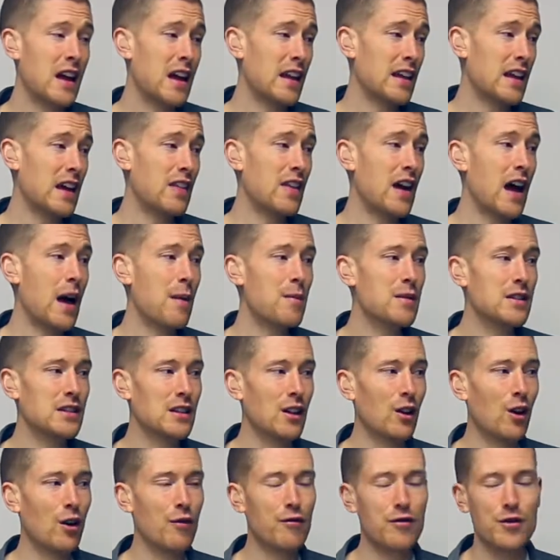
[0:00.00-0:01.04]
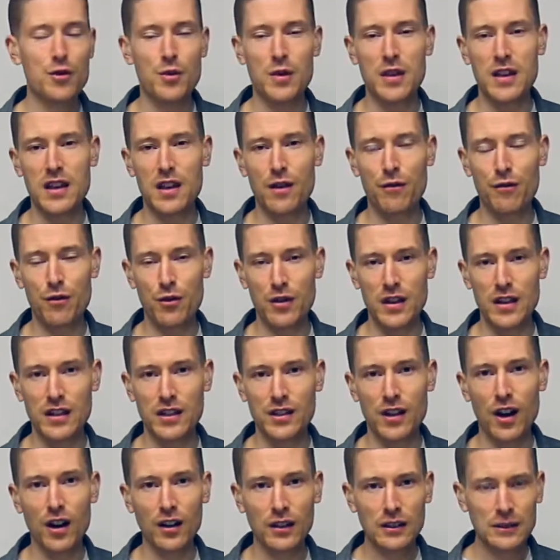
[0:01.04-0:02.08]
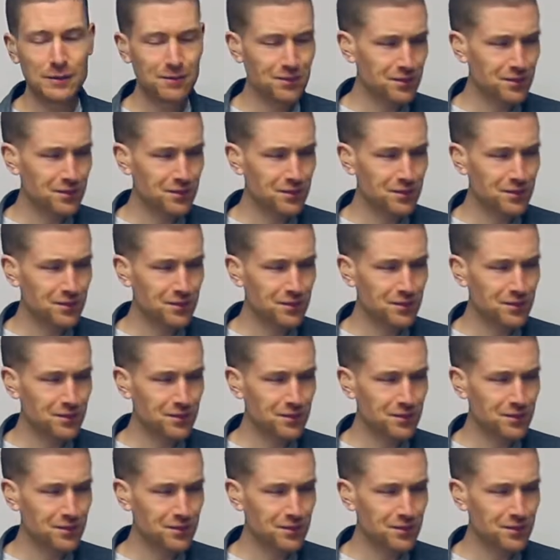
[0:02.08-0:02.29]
Okay, that happens a lot through this song.